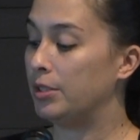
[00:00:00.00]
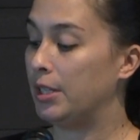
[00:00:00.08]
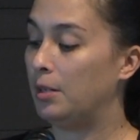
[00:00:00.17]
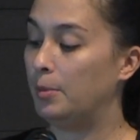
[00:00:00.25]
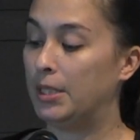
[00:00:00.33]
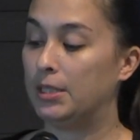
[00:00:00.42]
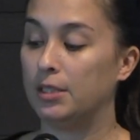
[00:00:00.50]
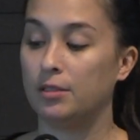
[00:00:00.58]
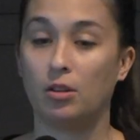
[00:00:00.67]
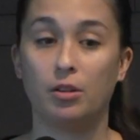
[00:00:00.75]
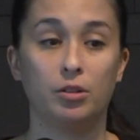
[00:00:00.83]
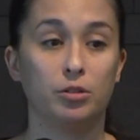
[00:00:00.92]

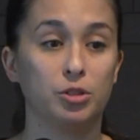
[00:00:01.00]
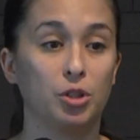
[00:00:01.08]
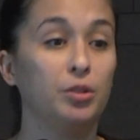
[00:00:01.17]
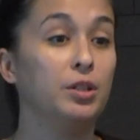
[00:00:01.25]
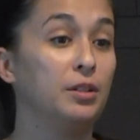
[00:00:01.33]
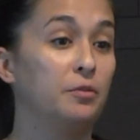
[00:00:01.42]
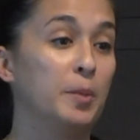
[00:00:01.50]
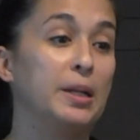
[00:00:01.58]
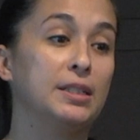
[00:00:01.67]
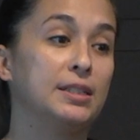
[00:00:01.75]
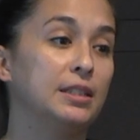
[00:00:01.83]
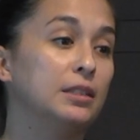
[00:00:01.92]
databases on alternative
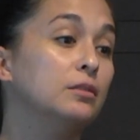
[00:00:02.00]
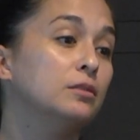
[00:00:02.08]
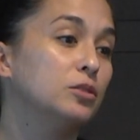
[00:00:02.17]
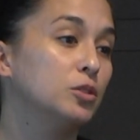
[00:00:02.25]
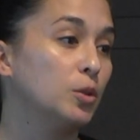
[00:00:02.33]
medicine.